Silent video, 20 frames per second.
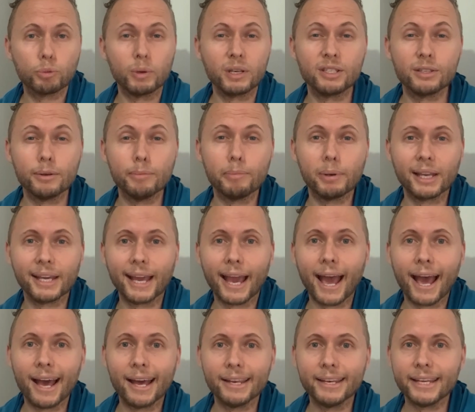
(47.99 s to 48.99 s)
We simply
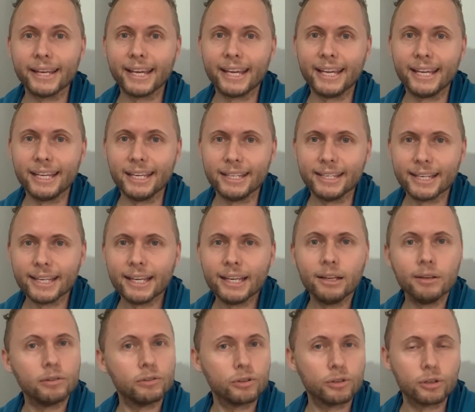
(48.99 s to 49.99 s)
add
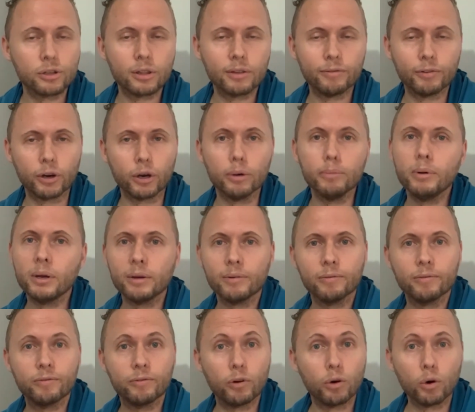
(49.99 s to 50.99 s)
ed to the verb
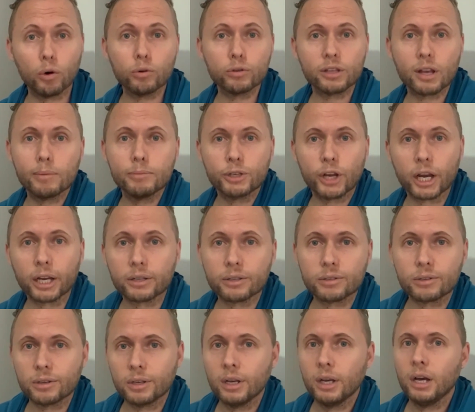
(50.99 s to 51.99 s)
for all
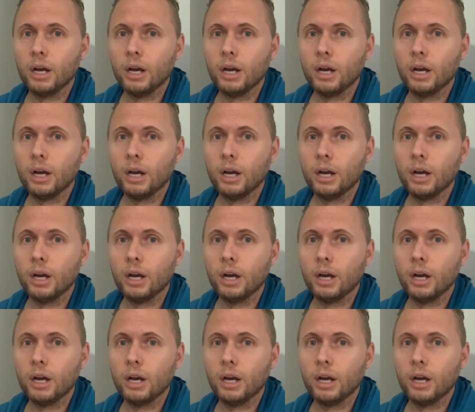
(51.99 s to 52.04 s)
subjects.